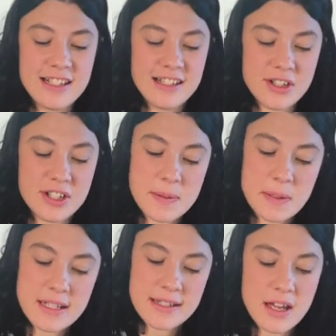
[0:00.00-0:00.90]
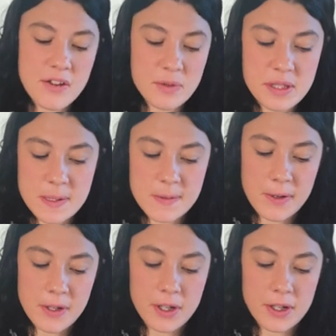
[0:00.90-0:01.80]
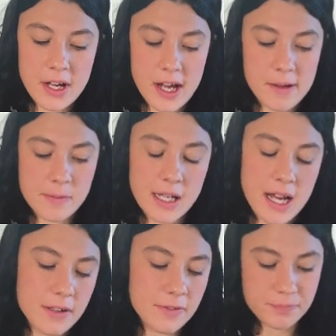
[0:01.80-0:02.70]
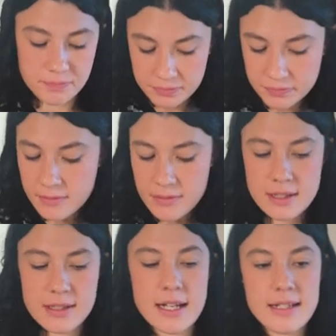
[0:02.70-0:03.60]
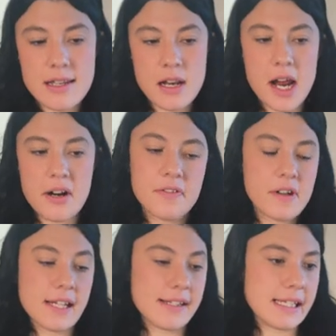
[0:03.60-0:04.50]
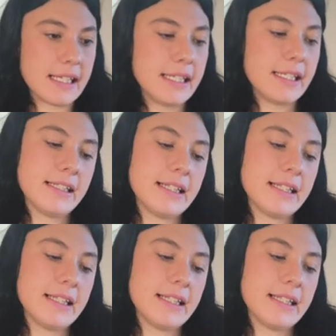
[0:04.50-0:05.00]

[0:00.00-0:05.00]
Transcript: So I just wanted to start off with this photo, kind of starts the night off nicely.